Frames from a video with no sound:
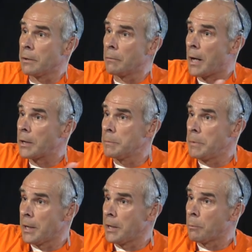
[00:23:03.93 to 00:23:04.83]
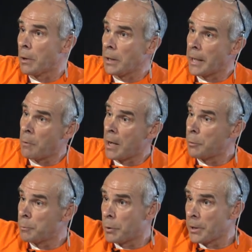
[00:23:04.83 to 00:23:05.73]
The rock could be anywhere. Like, why
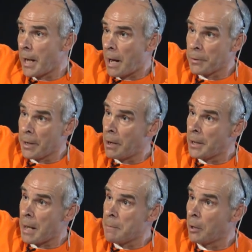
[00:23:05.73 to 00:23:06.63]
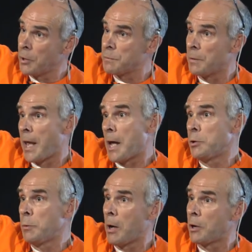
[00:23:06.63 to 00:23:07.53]
don't put it out there on that Marysville, that
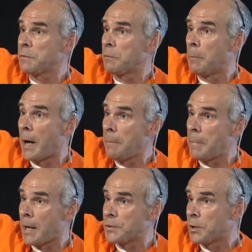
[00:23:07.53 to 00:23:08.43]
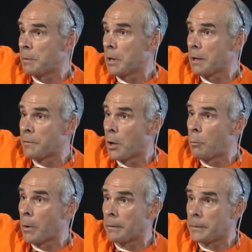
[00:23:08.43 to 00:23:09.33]
new Marysville bypass in the middle of
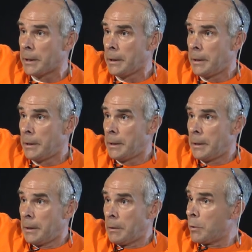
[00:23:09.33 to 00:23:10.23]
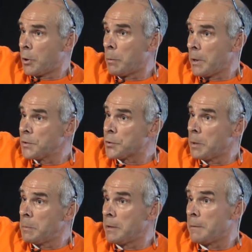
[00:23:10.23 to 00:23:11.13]
nowhere where nobody is
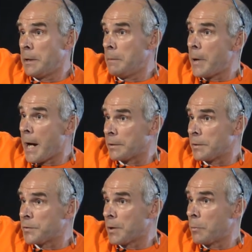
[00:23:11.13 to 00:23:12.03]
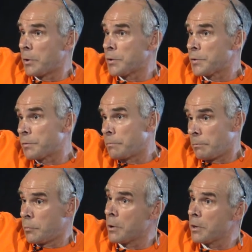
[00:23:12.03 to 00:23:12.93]
going to be impacted, somewhere just
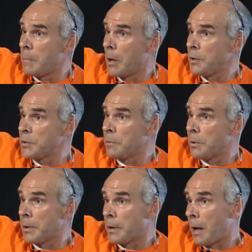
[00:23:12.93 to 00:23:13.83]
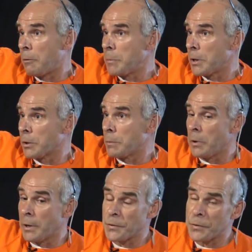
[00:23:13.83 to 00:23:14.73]
north of Marysville there. That would be a good
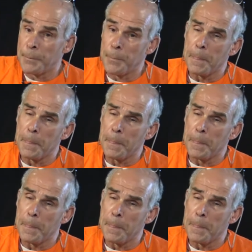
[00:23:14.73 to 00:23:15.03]
place.